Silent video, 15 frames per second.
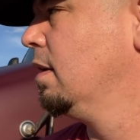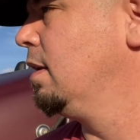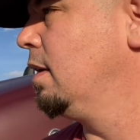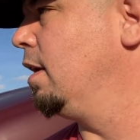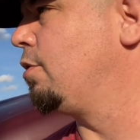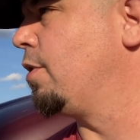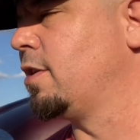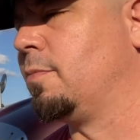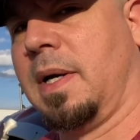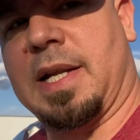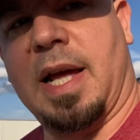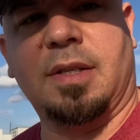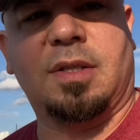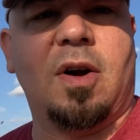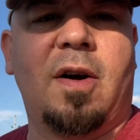get the rest of my
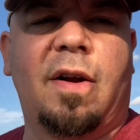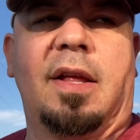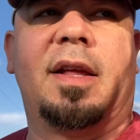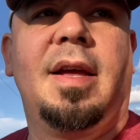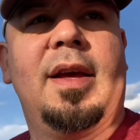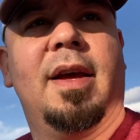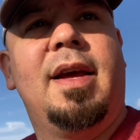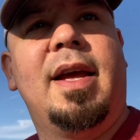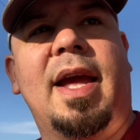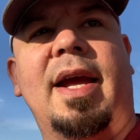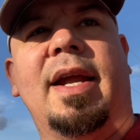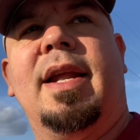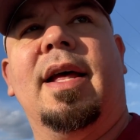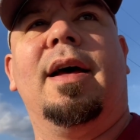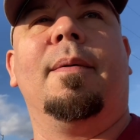day started.
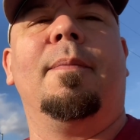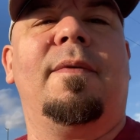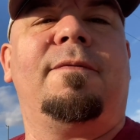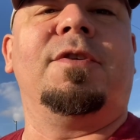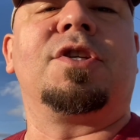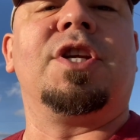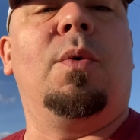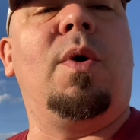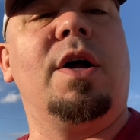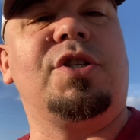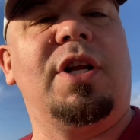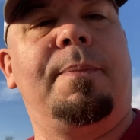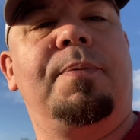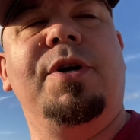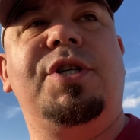And if you're still
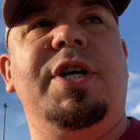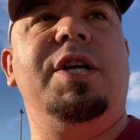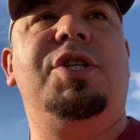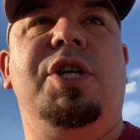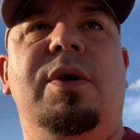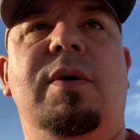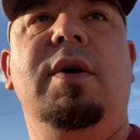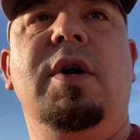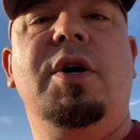watching, I appreciate you.